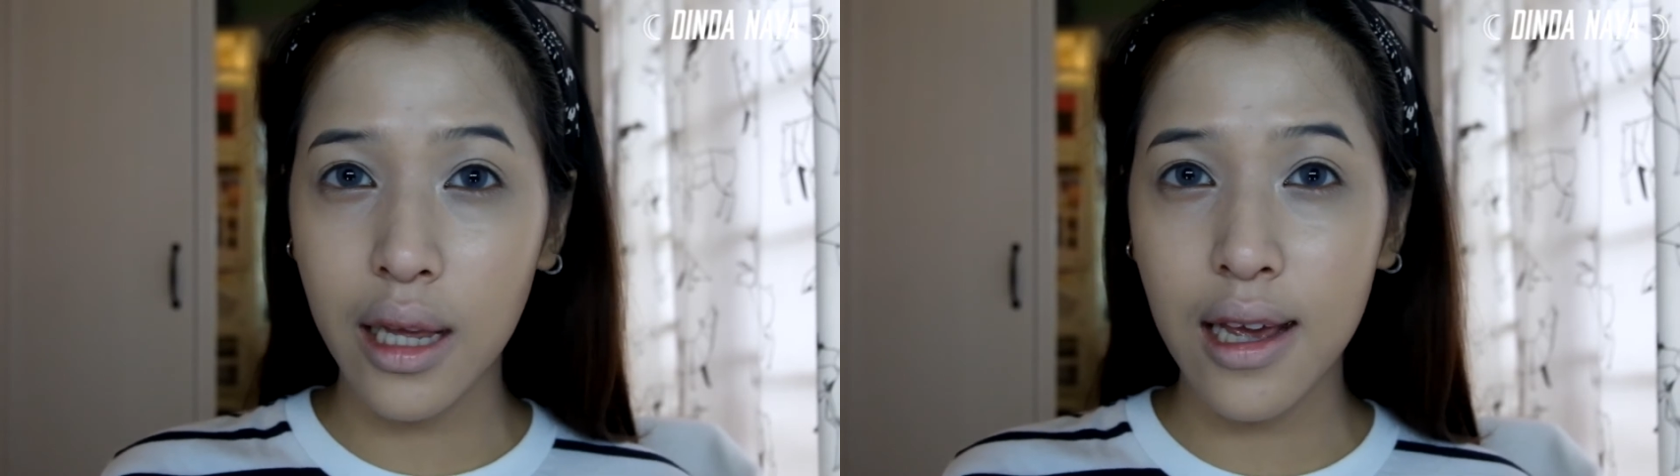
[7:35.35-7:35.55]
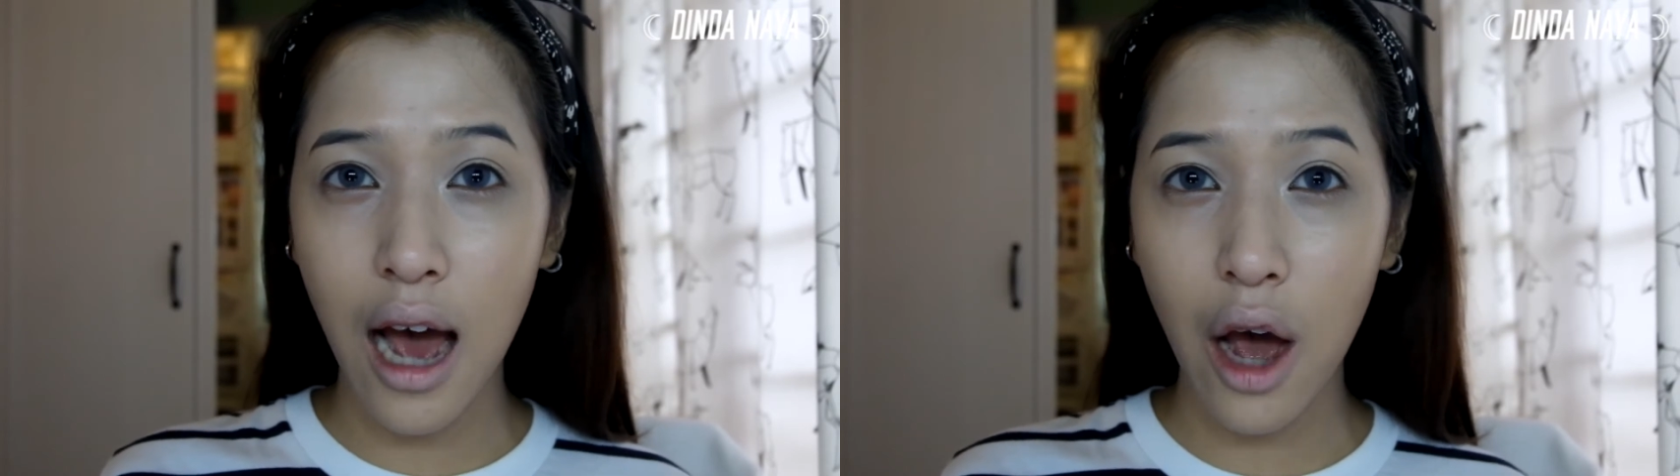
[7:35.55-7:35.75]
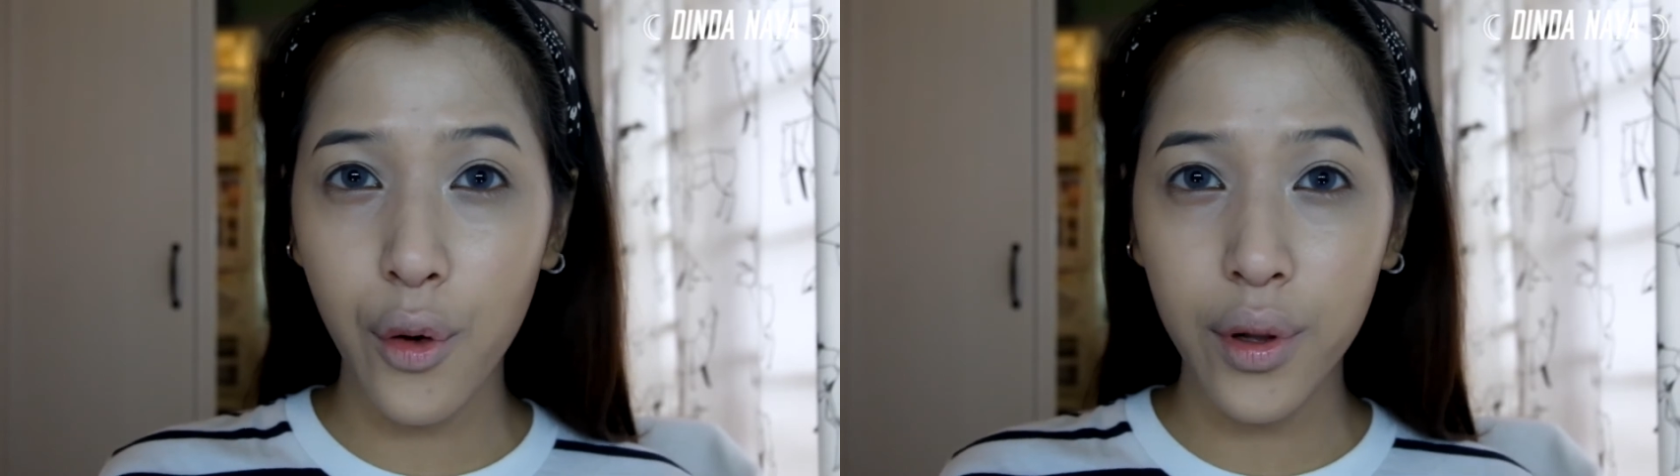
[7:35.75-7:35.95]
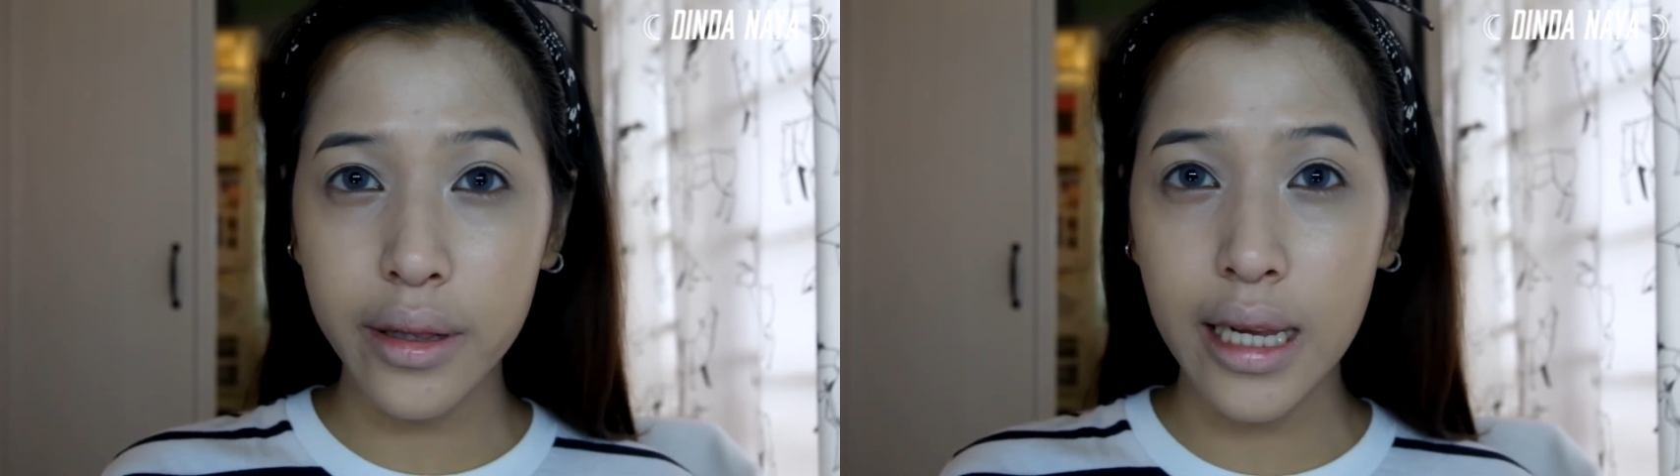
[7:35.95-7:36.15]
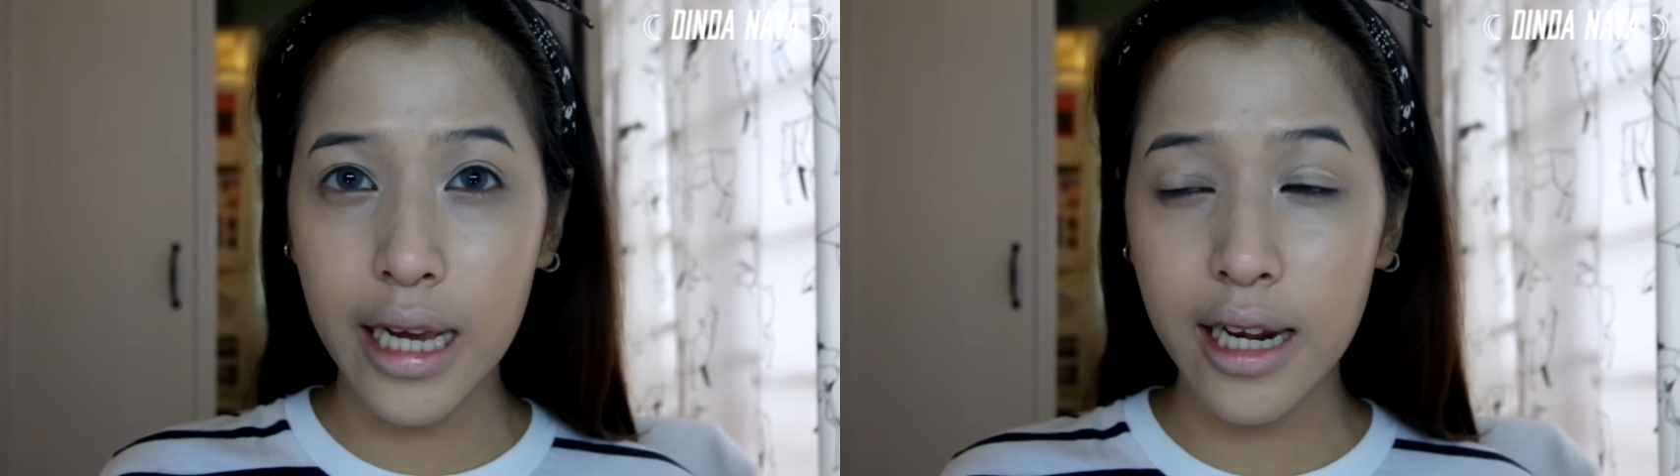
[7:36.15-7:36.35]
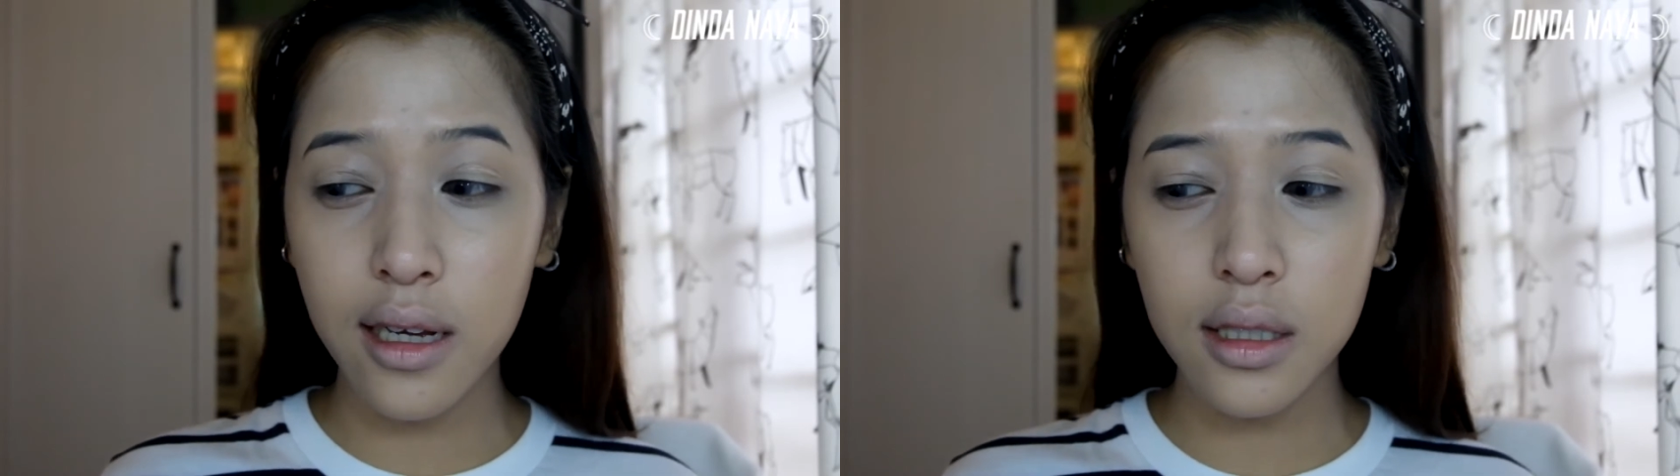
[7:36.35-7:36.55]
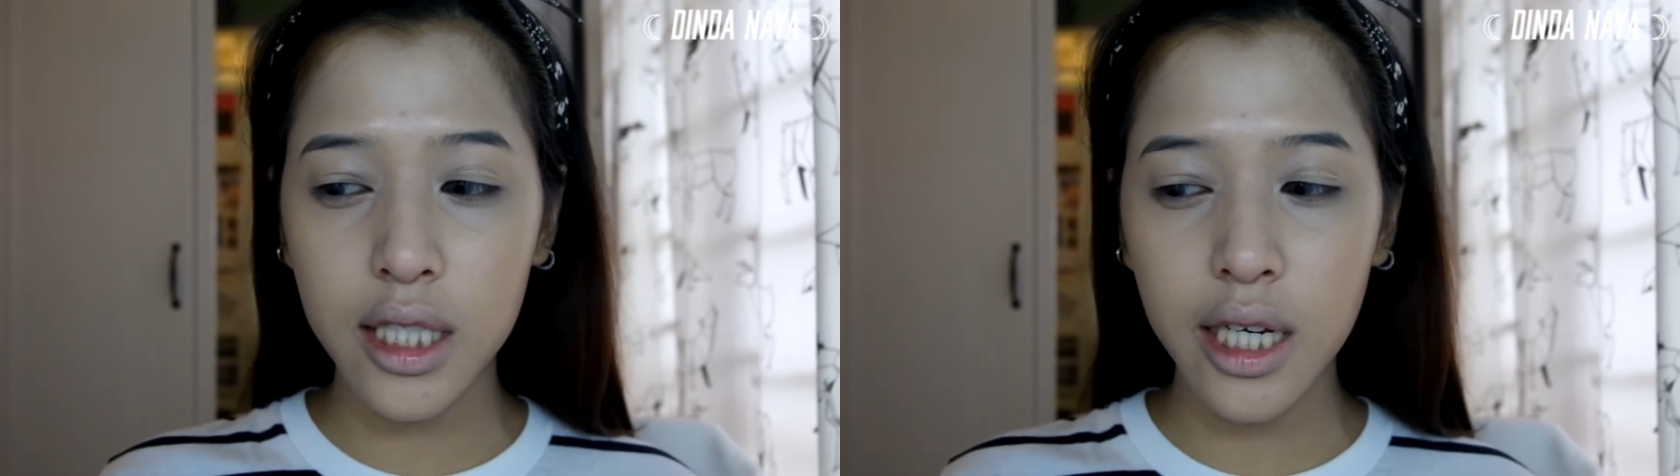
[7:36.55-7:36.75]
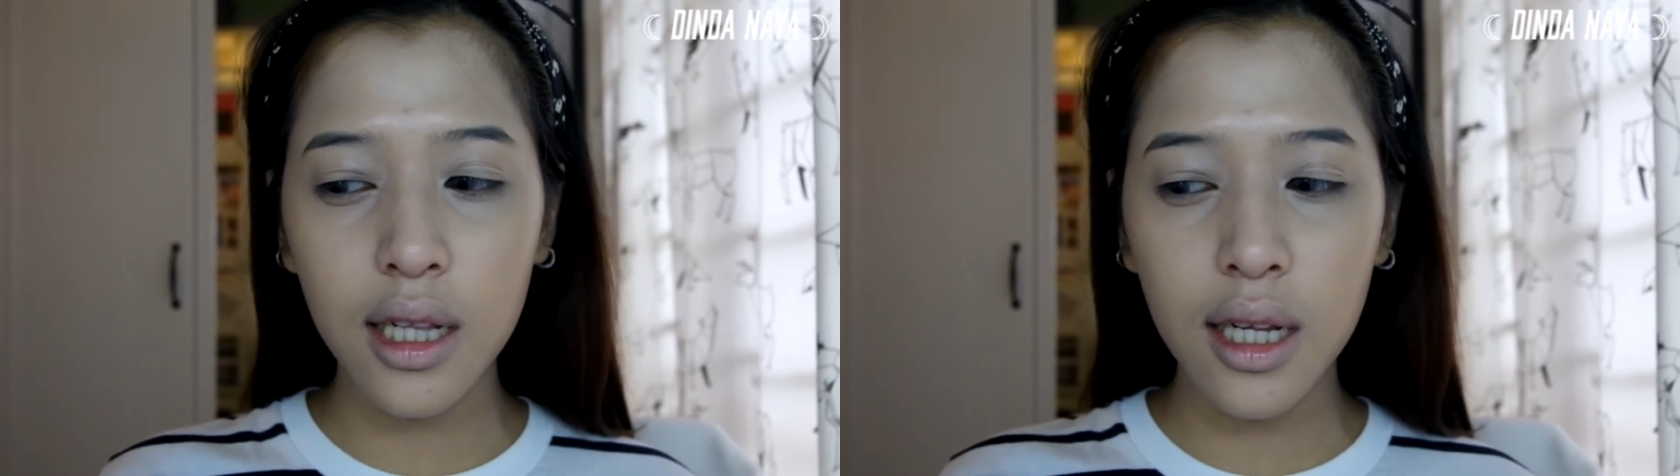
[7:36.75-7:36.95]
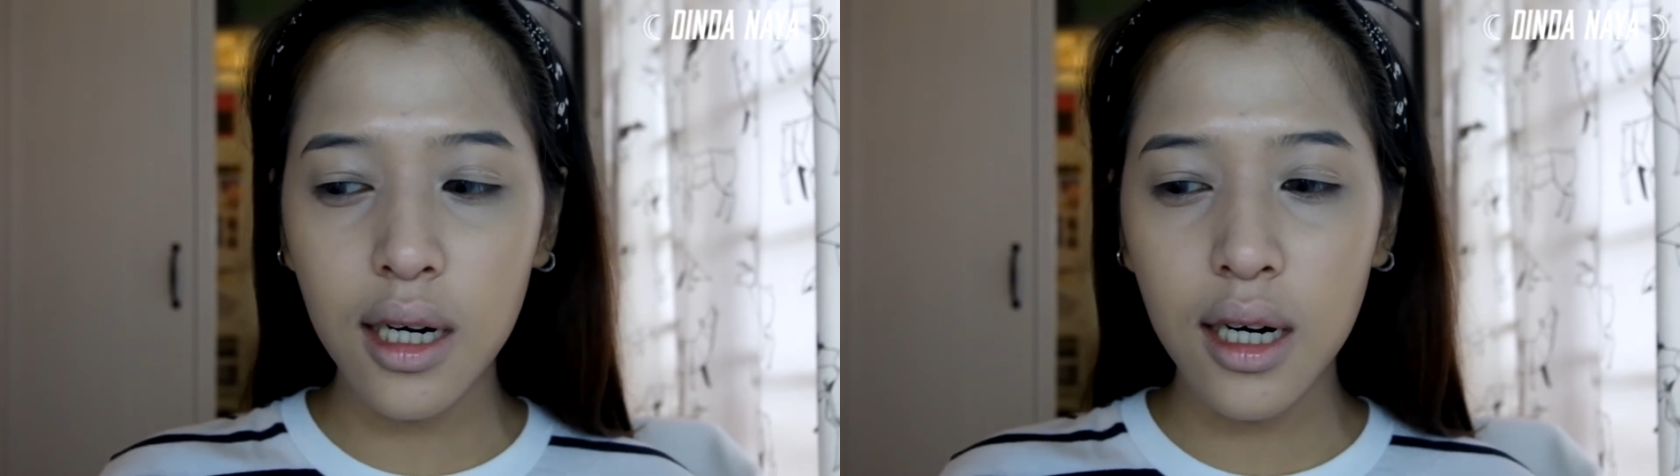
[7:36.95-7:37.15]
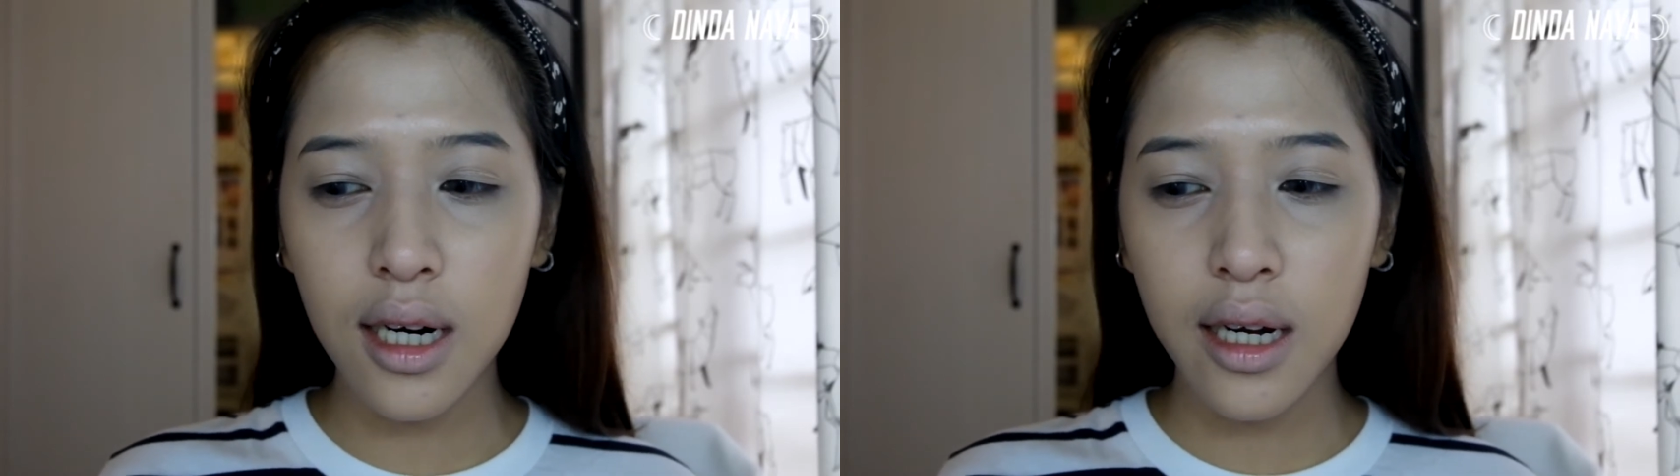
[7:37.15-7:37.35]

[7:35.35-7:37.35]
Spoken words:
think I will need concealer